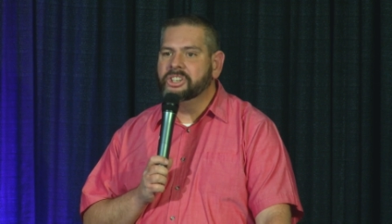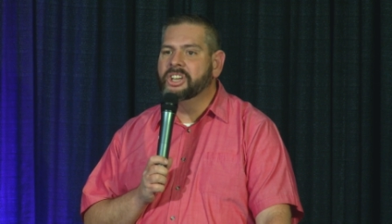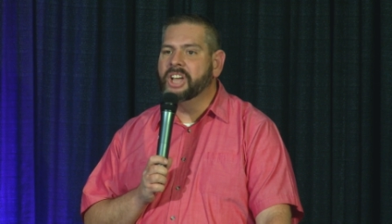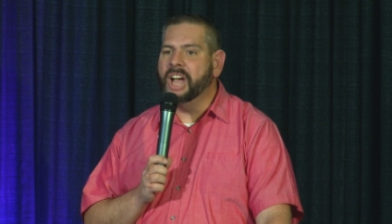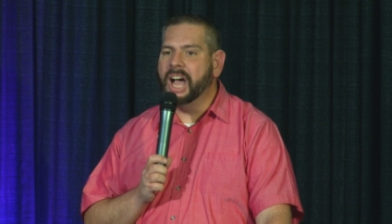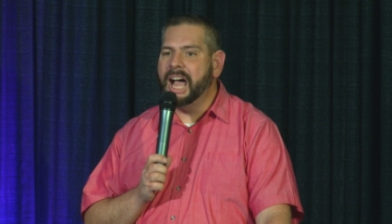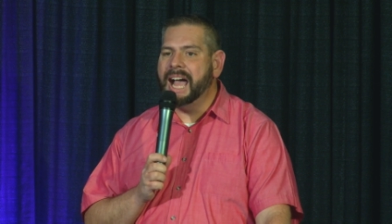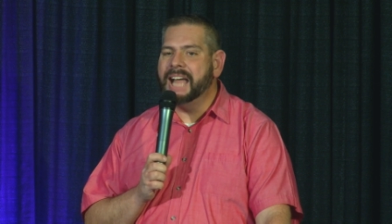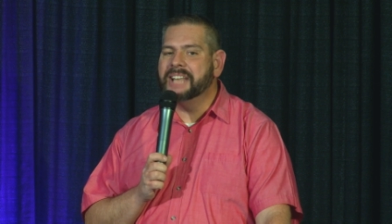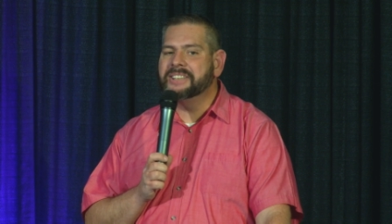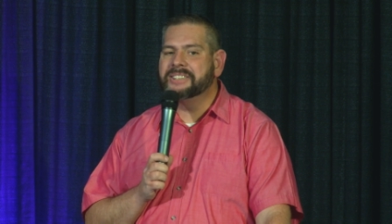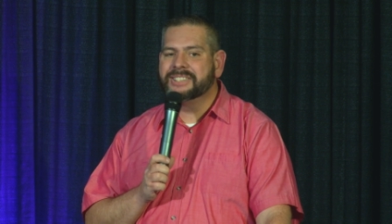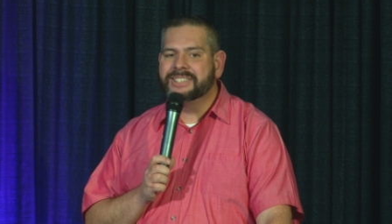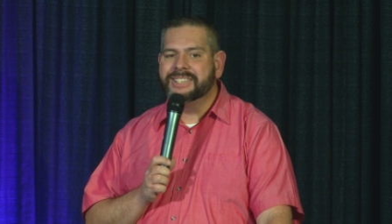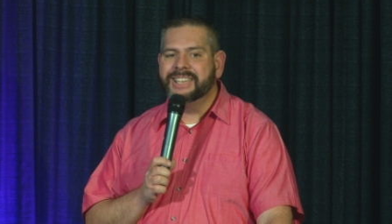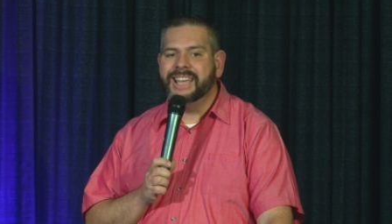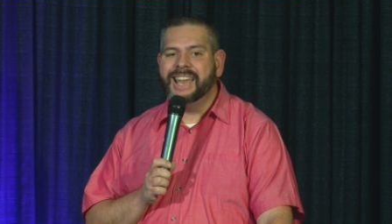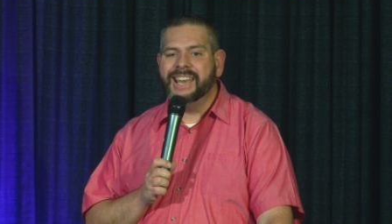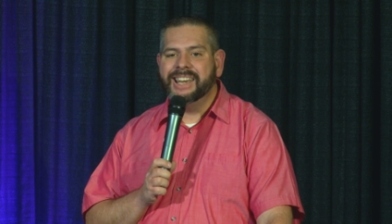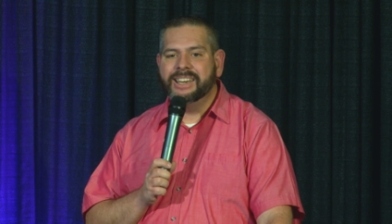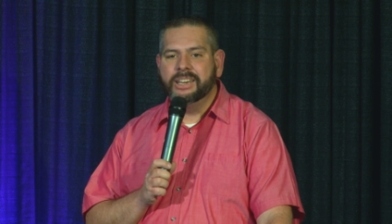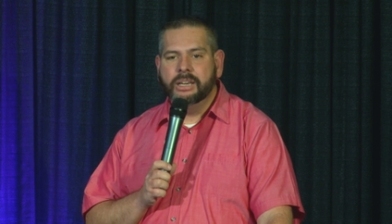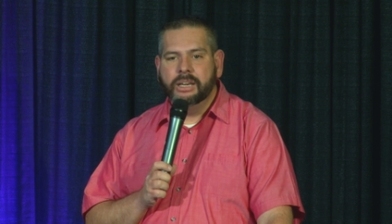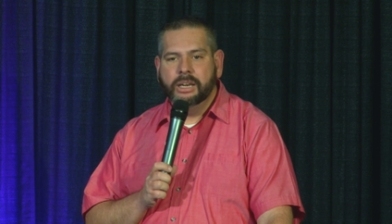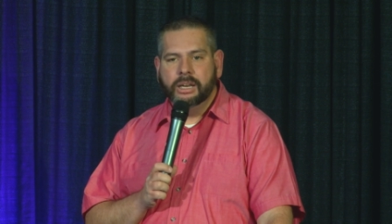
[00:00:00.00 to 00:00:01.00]
God
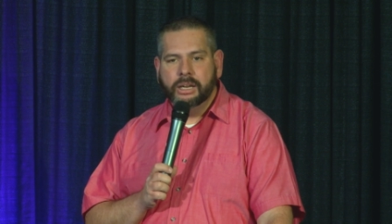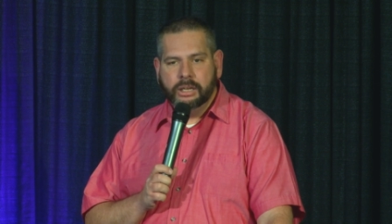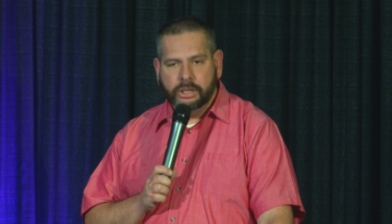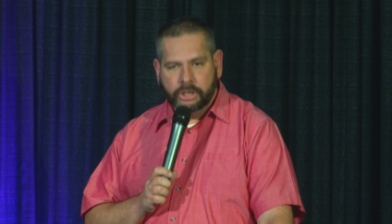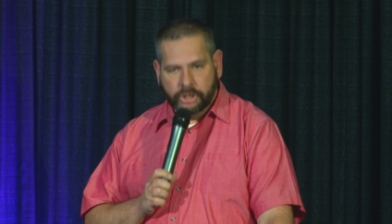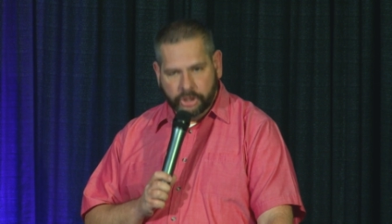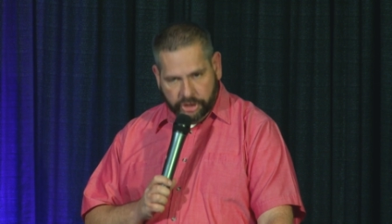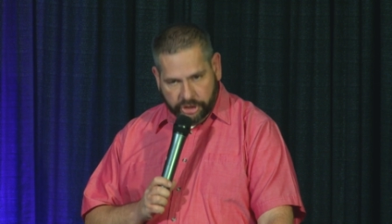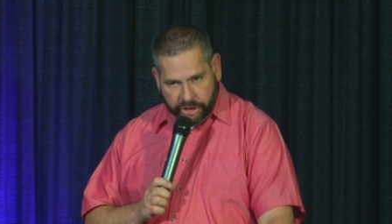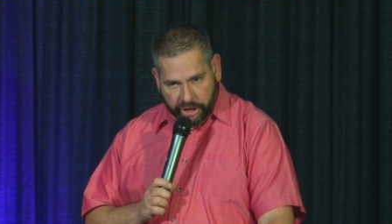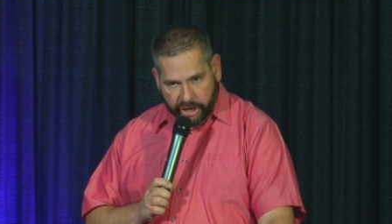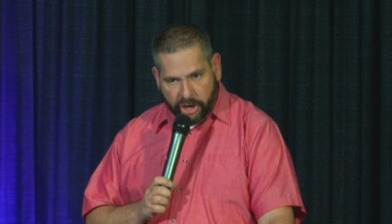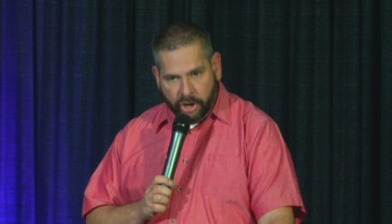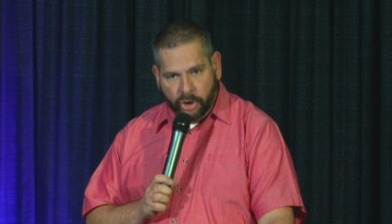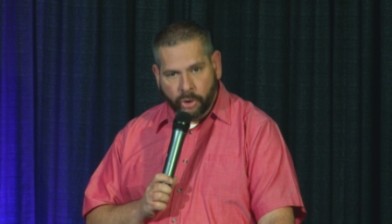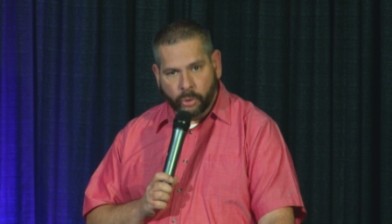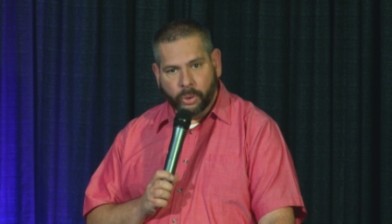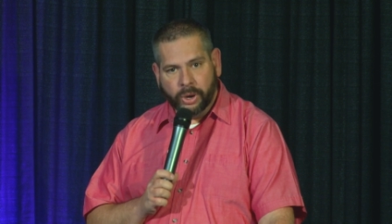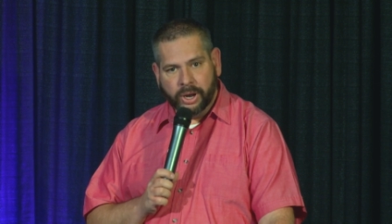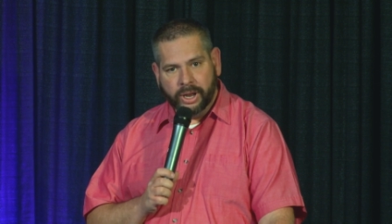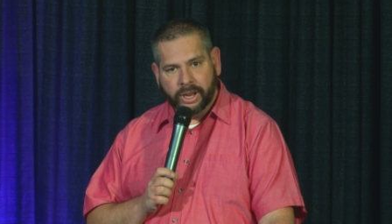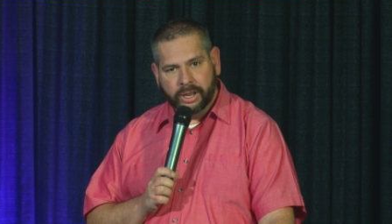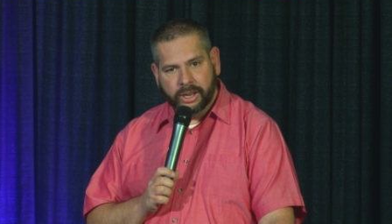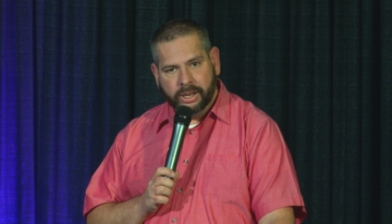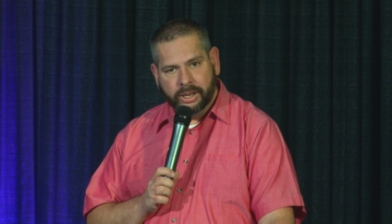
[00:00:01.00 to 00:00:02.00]
said,
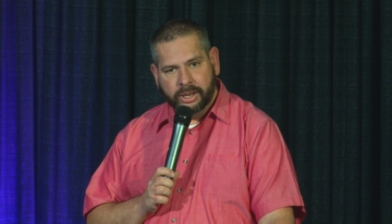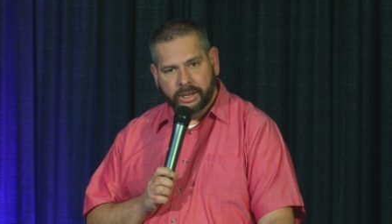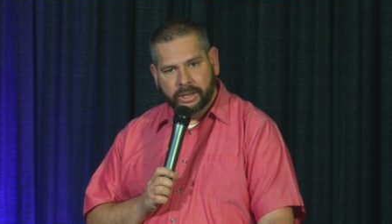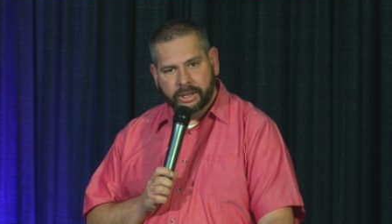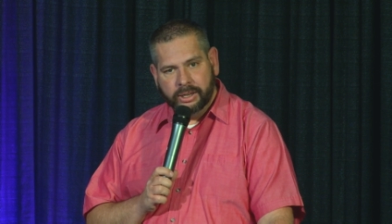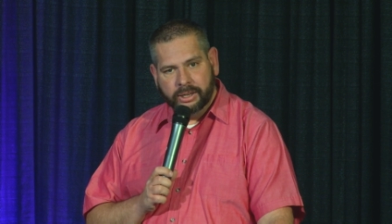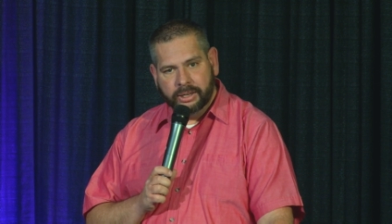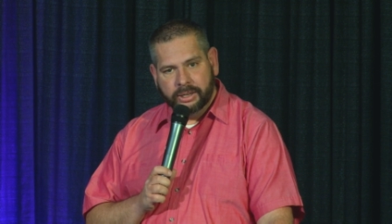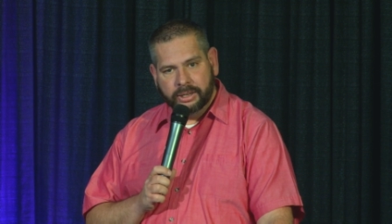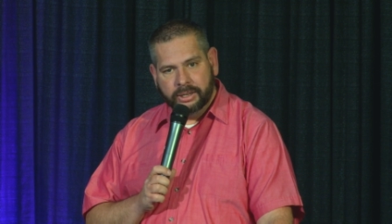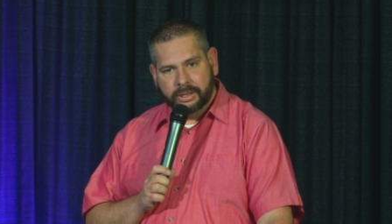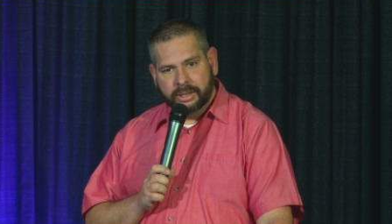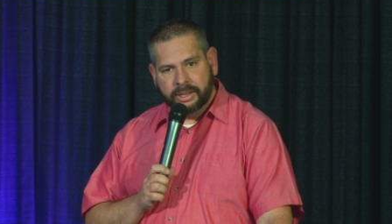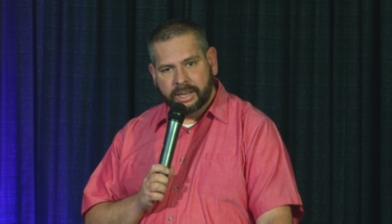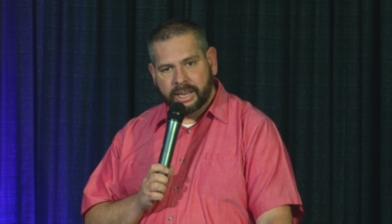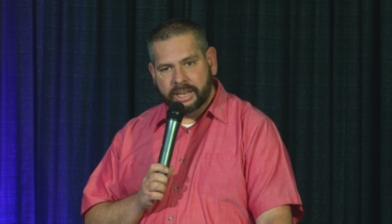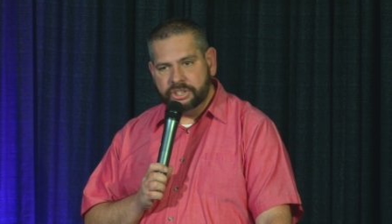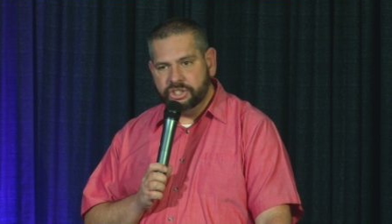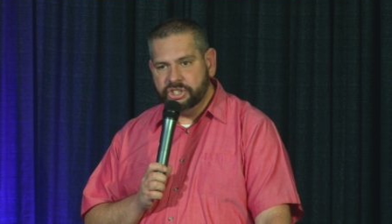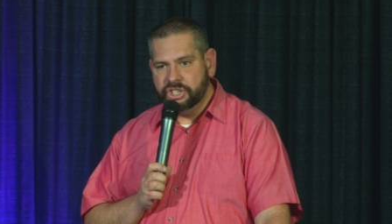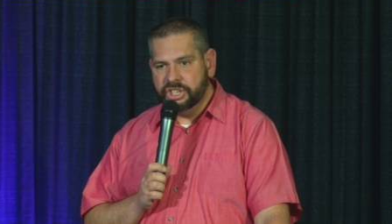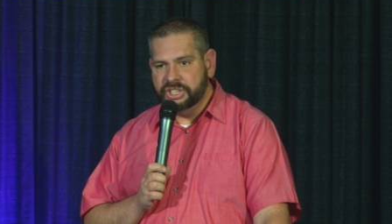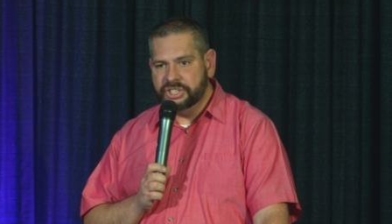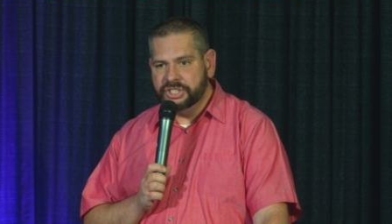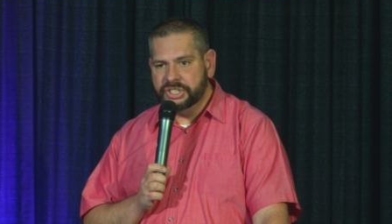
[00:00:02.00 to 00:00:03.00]
Go.
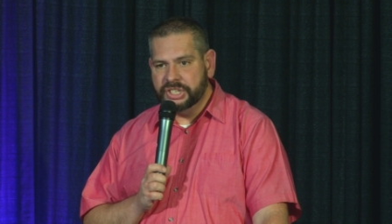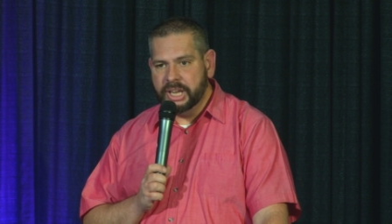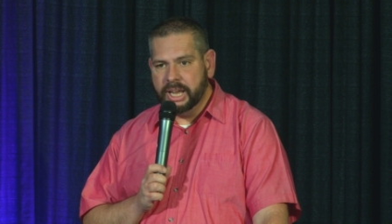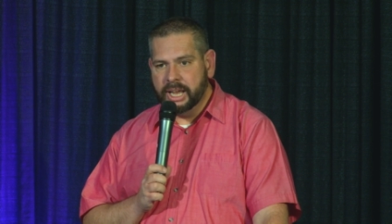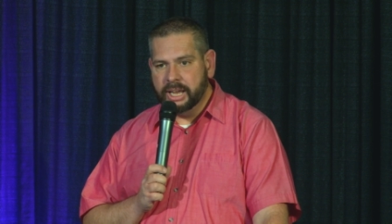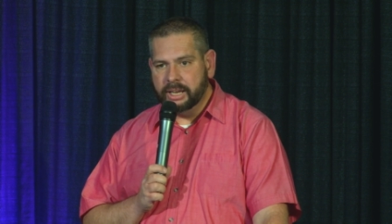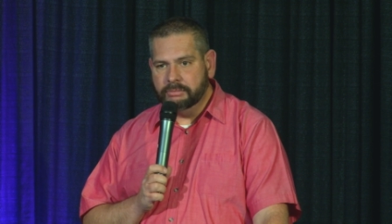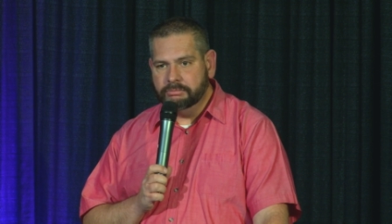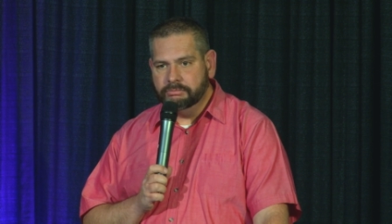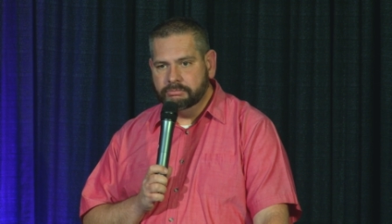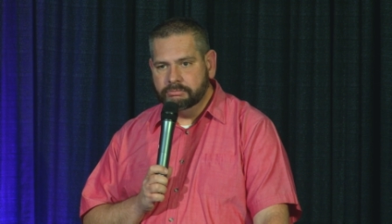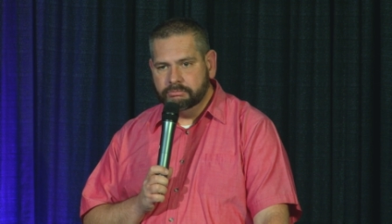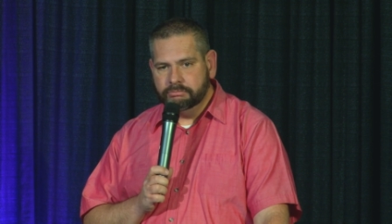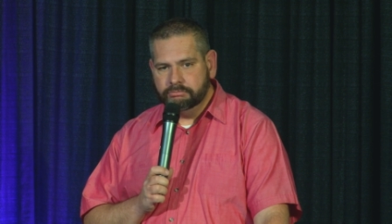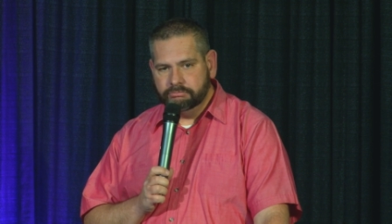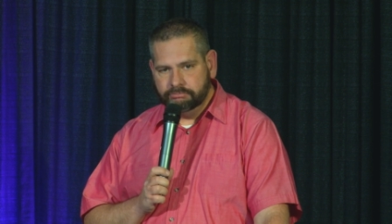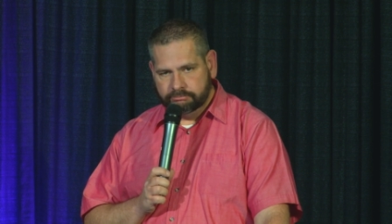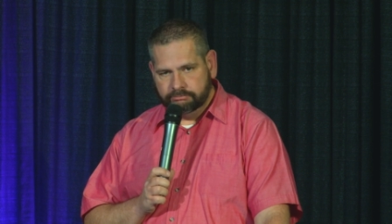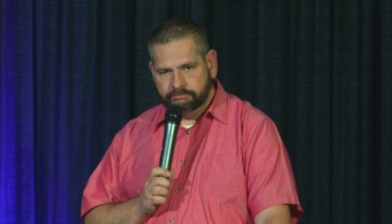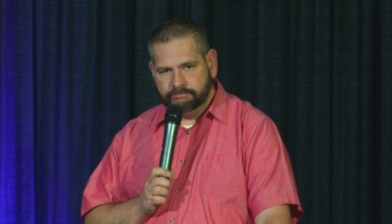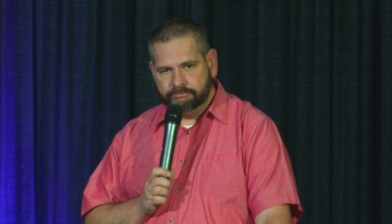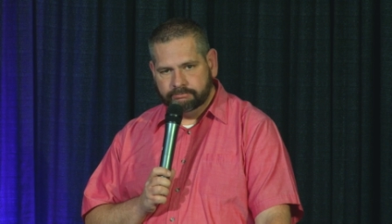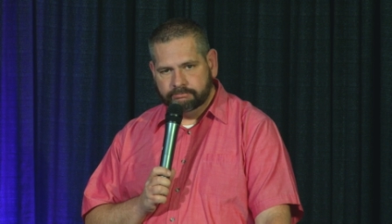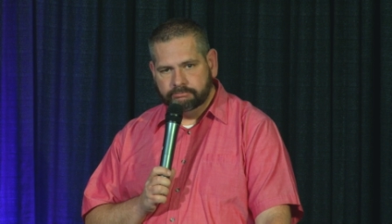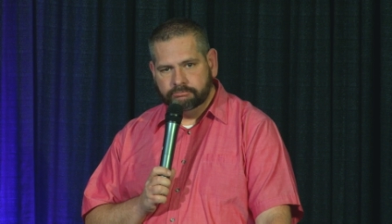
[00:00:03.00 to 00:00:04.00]
And she said,
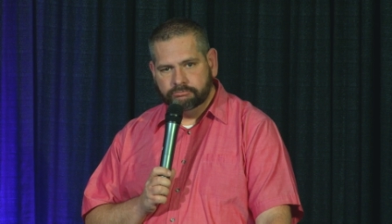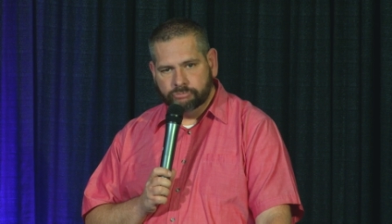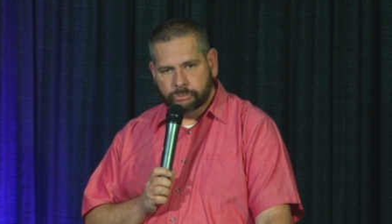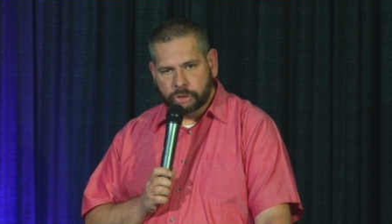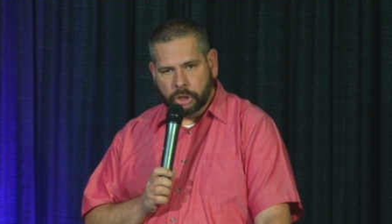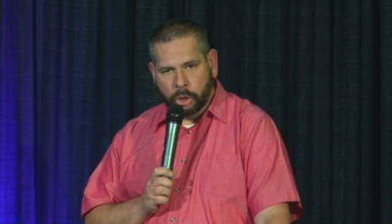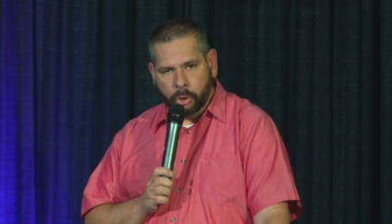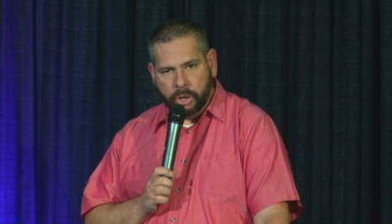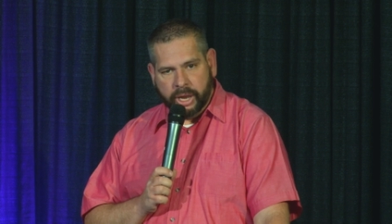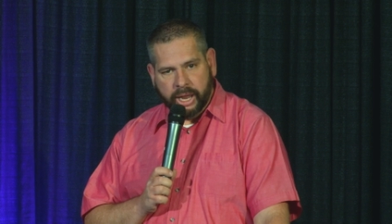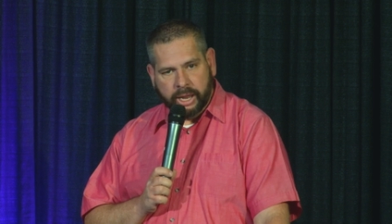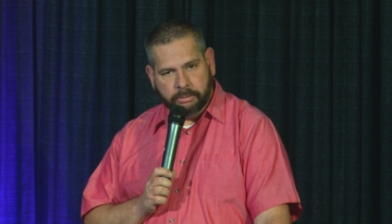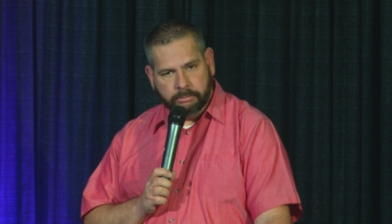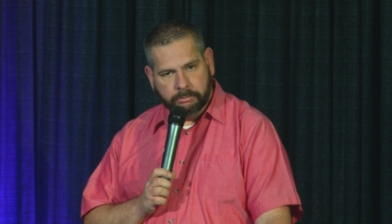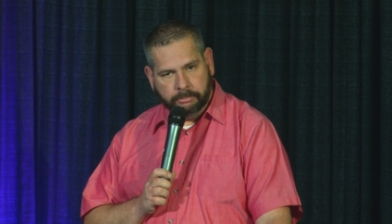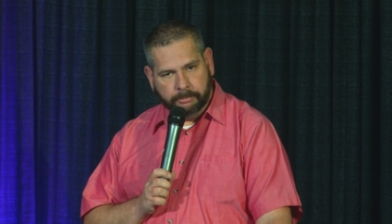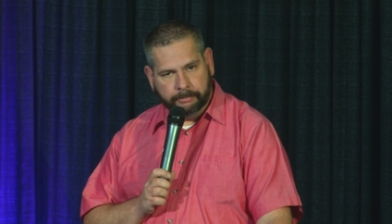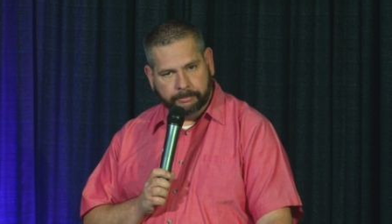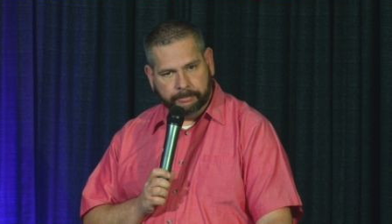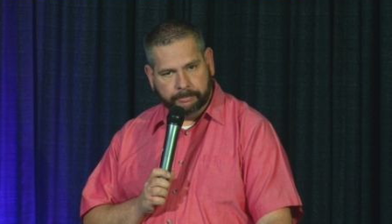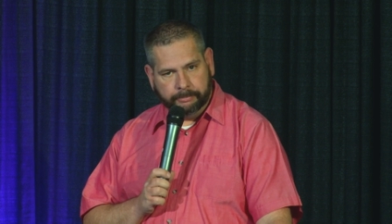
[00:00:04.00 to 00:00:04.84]
Okay.